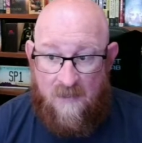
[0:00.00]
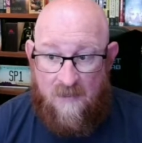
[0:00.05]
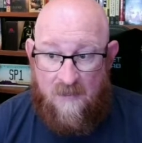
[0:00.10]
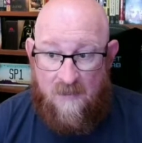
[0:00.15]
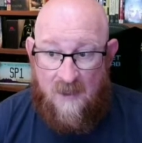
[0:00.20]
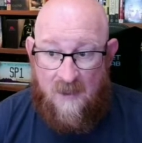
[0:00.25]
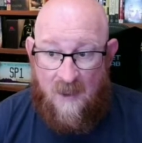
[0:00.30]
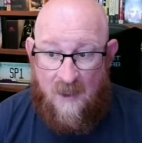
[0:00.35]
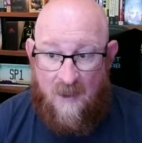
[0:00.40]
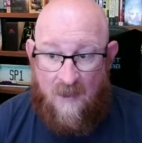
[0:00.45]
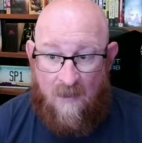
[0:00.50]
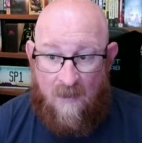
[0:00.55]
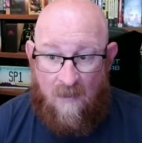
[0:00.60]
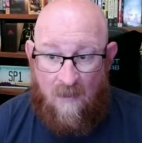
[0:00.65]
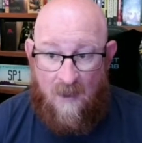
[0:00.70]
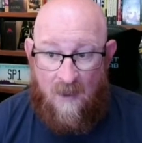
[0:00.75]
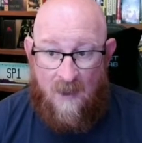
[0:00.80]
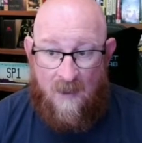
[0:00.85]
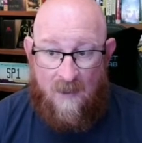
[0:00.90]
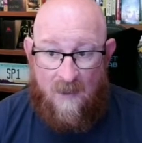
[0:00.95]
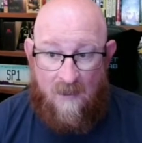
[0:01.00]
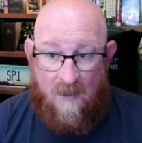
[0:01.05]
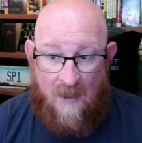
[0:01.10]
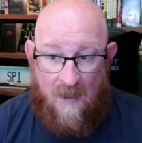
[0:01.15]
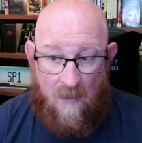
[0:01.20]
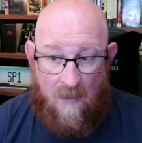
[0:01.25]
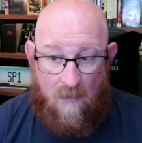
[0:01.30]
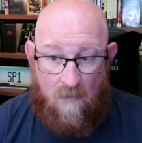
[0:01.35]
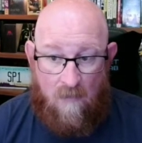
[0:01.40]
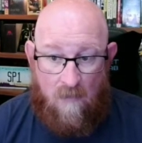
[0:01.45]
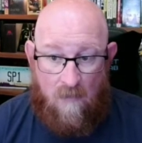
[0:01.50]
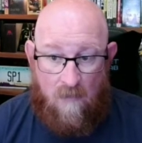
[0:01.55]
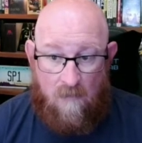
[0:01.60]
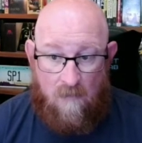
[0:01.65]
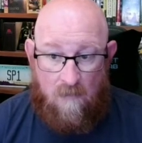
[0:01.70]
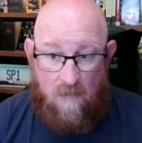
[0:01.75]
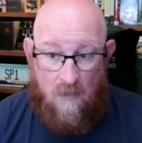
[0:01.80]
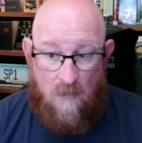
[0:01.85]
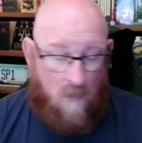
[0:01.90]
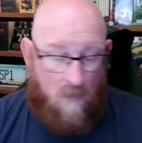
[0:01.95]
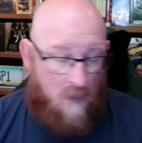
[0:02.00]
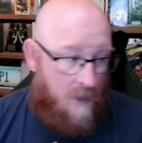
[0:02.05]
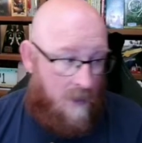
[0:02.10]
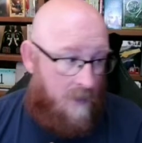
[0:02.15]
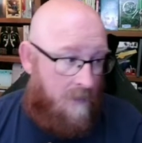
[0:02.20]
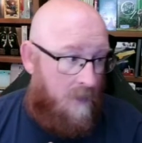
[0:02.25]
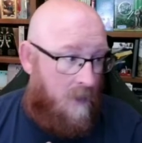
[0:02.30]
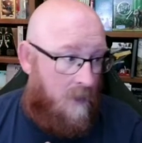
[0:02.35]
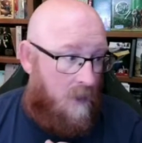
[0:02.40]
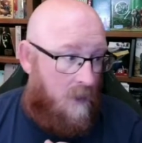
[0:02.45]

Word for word: There's not a lot now. Okay.